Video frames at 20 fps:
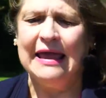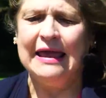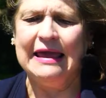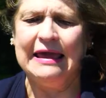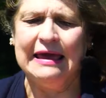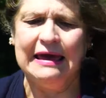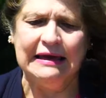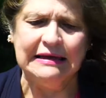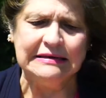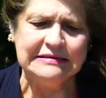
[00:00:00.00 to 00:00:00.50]

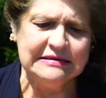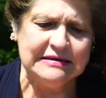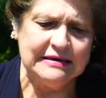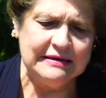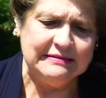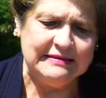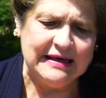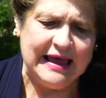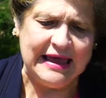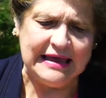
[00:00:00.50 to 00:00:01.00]
and
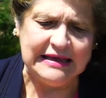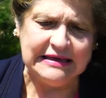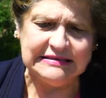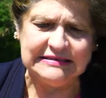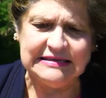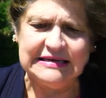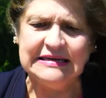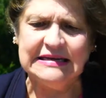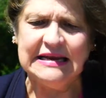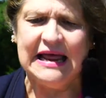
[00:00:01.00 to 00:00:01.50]
they
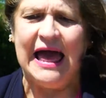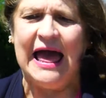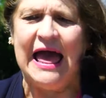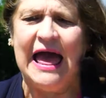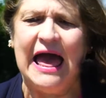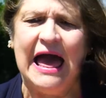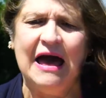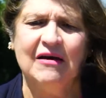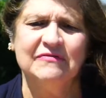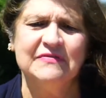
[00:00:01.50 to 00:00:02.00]
didn't
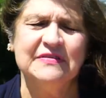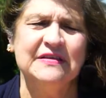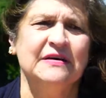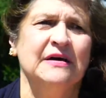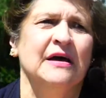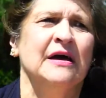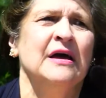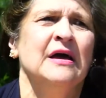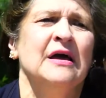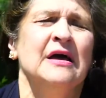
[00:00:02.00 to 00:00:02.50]
have the